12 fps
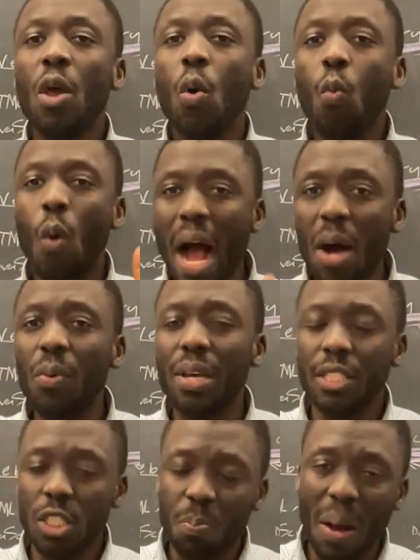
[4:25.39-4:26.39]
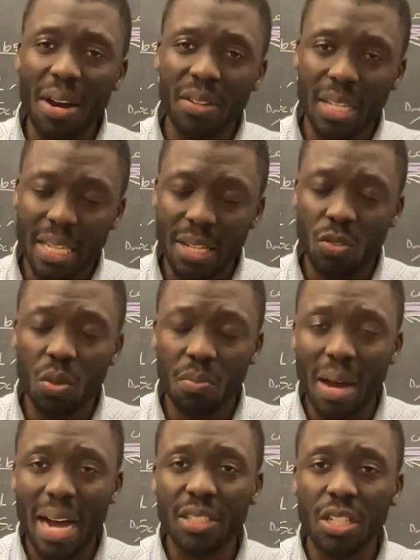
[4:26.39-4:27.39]
while we inspire the kids with
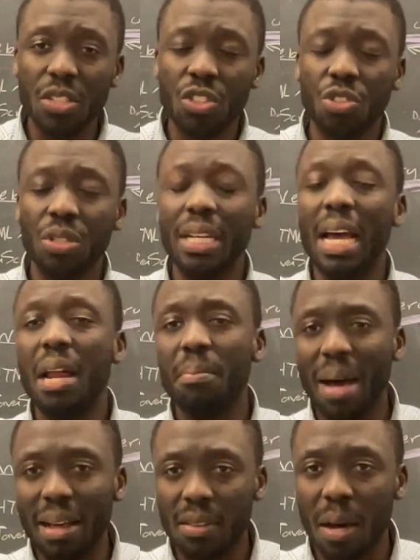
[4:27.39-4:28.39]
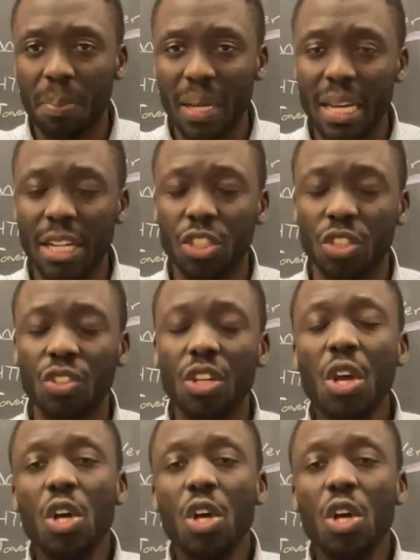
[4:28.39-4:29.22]
math history and math applications.